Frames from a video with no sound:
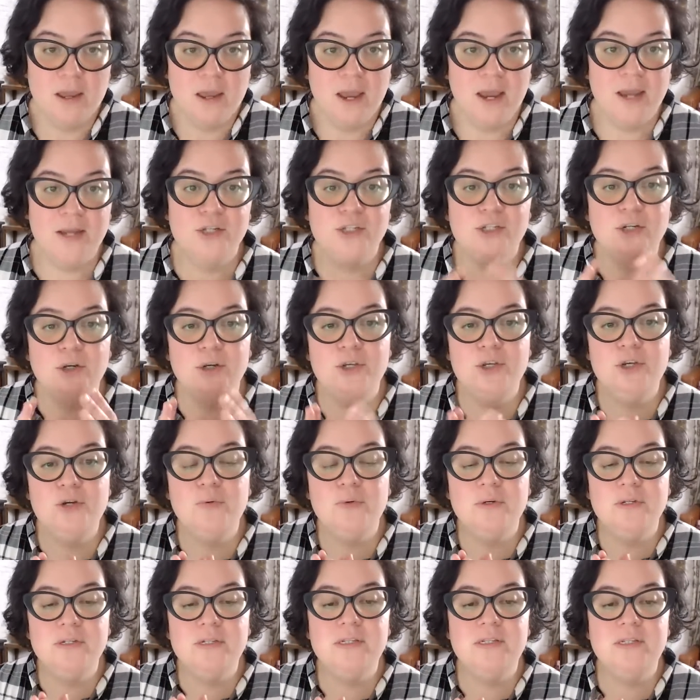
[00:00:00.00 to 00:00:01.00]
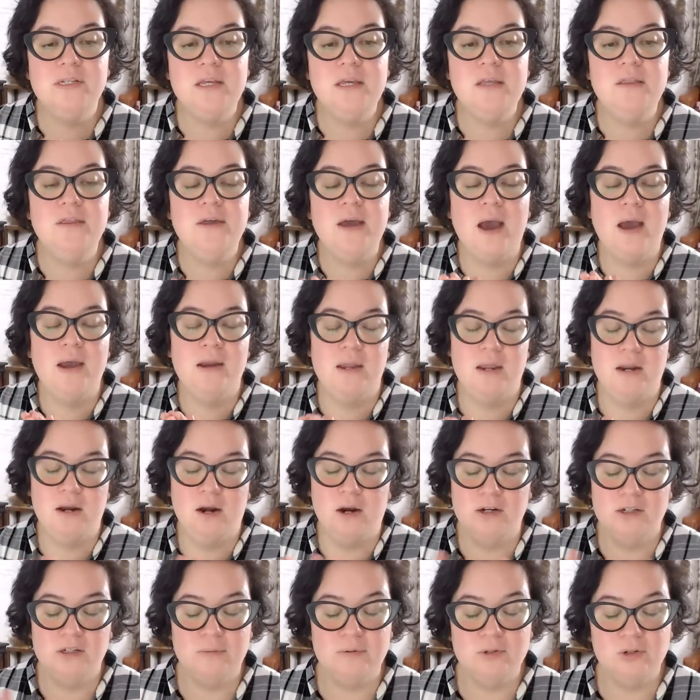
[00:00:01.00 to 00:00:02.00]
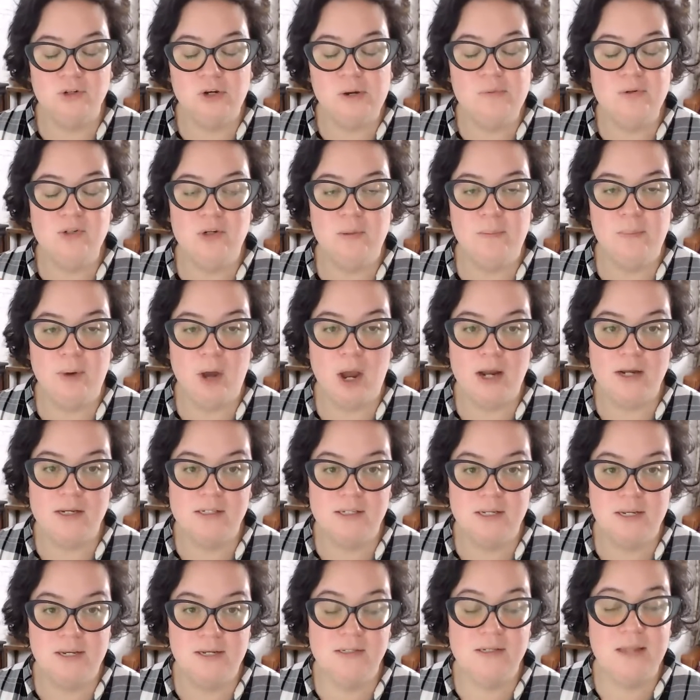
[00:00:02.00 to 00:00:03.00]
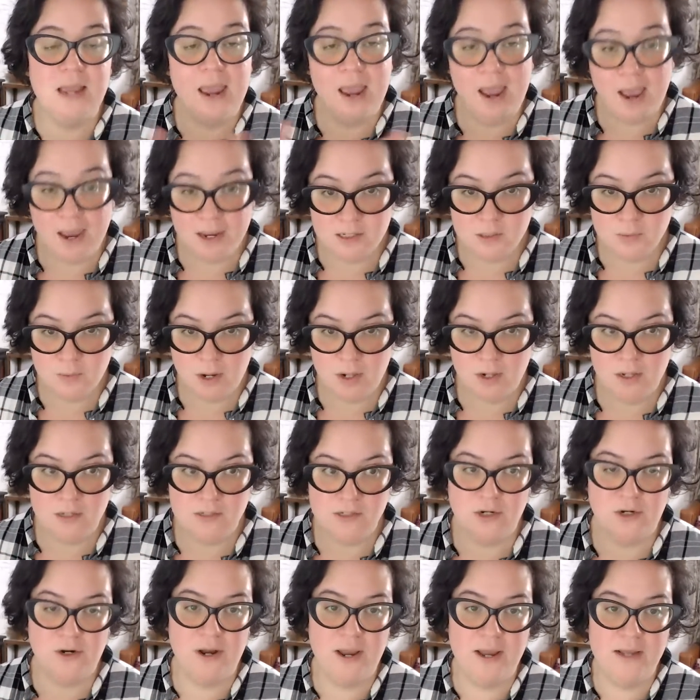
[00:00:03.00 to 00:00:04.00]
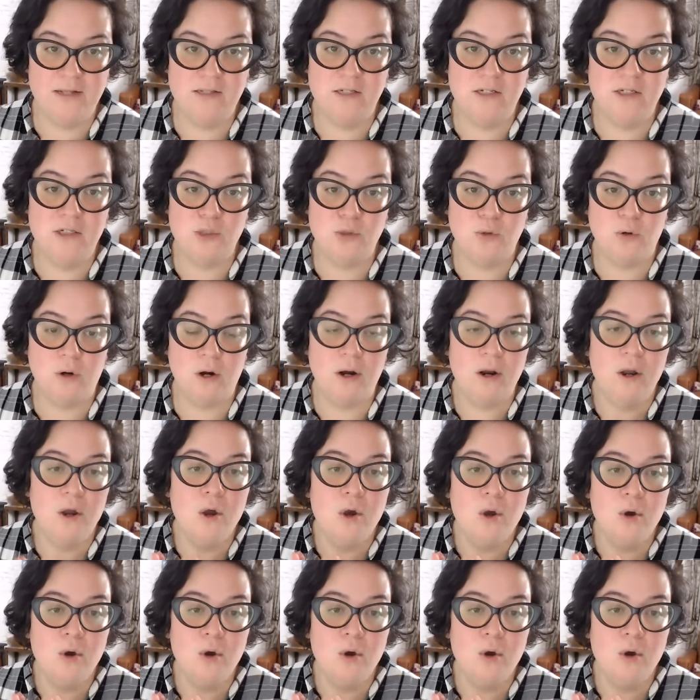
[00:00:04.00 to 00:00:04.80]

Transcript: And so you will see that in our subscription boxes, as well as in our Etsy store.